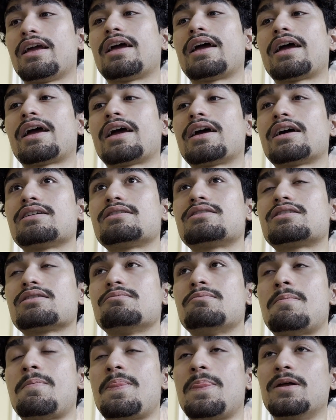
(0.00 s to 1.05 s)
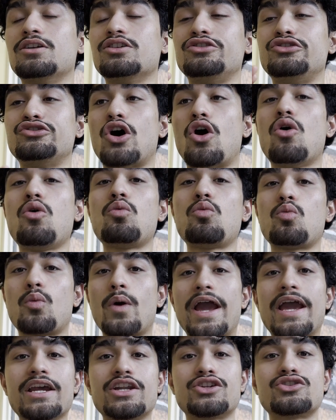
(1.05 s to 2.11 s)
And don't
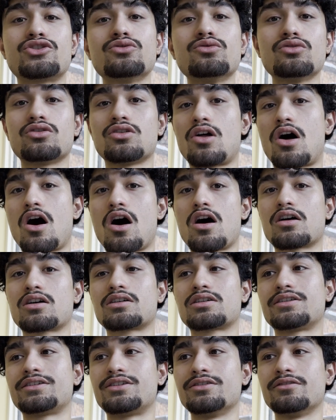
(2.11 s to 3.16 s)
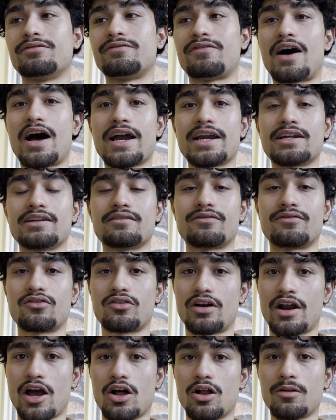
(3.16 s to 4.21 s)
wait too long to find for
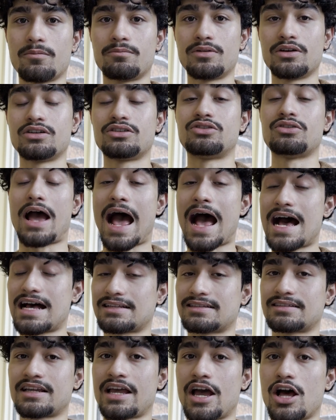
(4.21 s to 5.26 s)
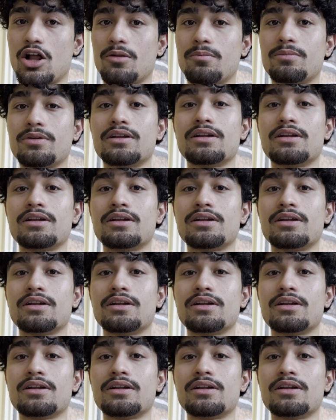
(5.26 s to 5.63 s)
help, to ask help.